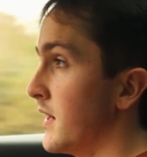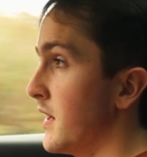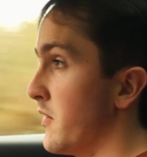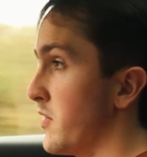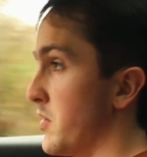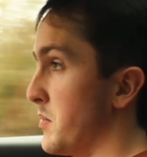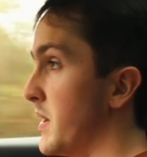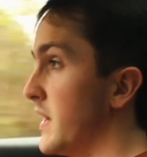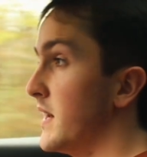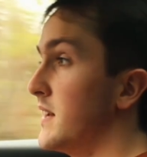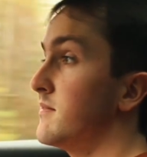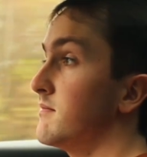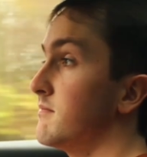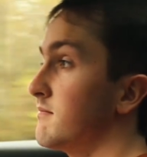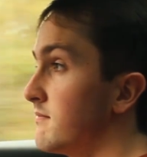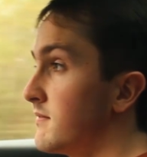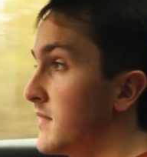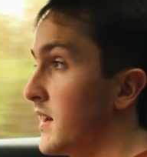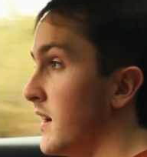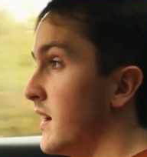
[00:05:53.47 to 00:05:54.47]
For me,
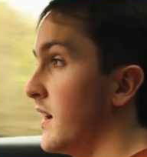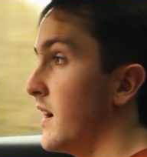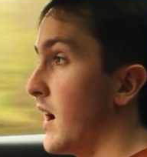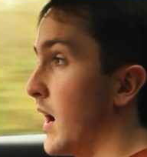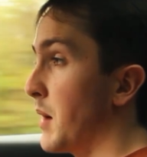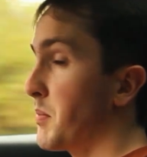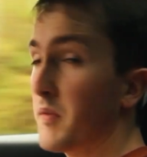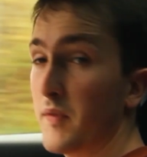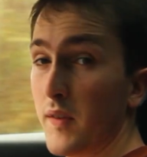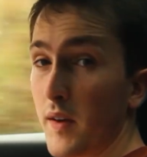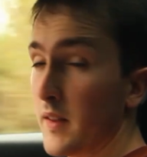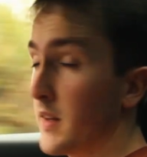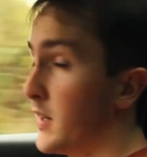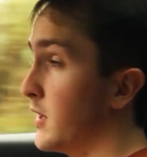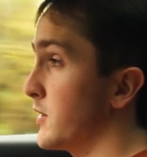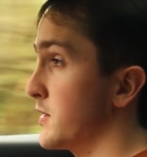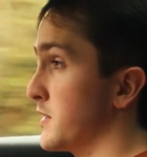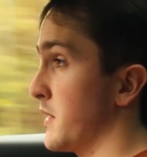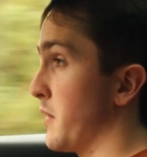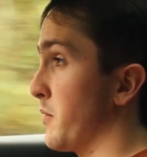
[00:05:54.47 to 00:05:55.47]
I prefer the
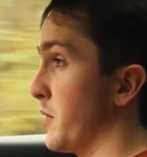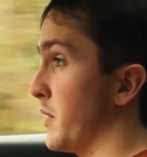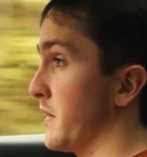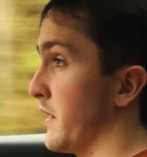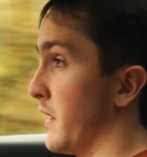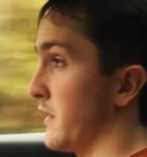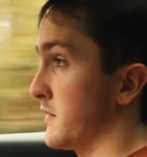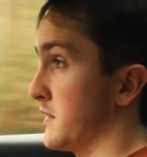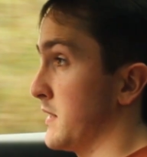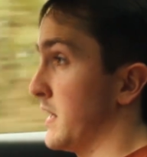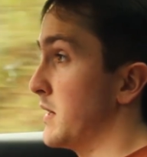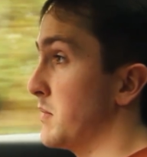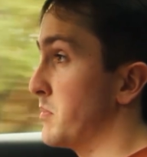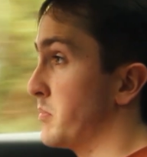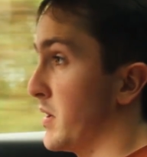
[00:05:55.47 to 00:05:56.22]
looks of the 3008,